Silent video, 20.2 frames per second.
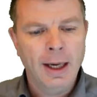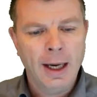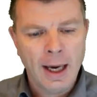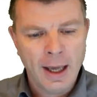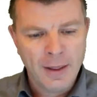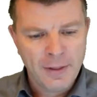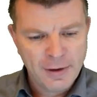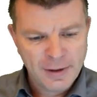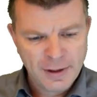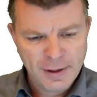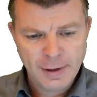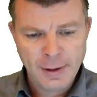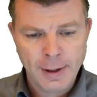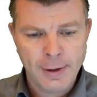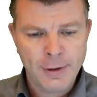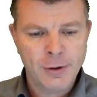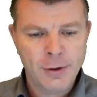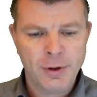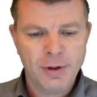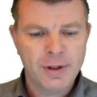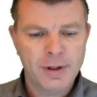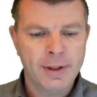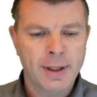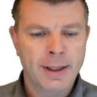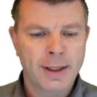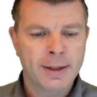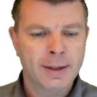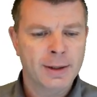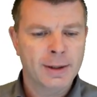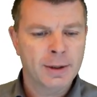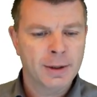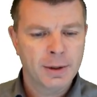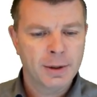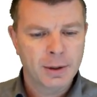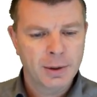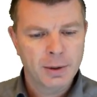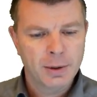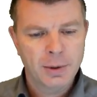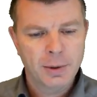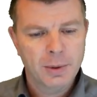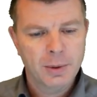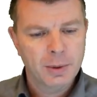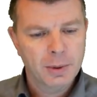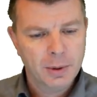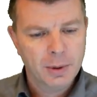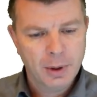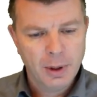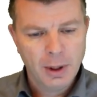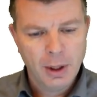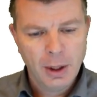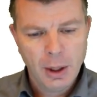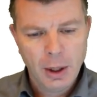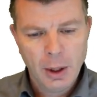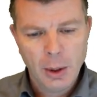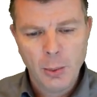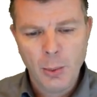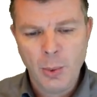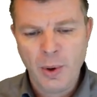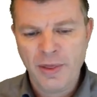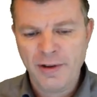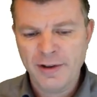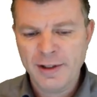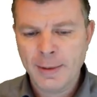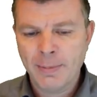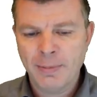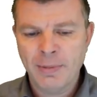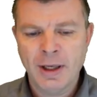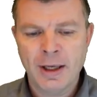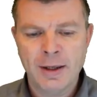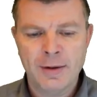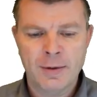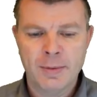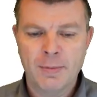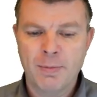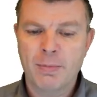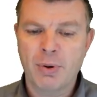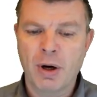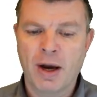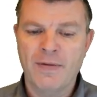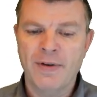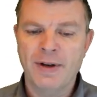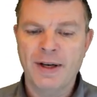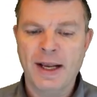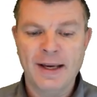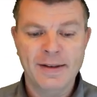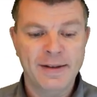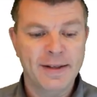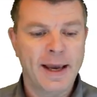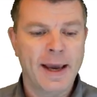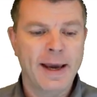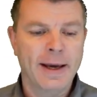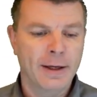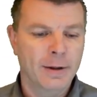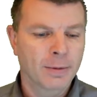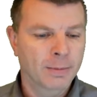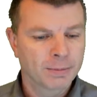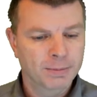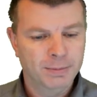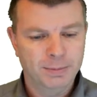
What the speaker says: And this is associated with the subnet private AZA.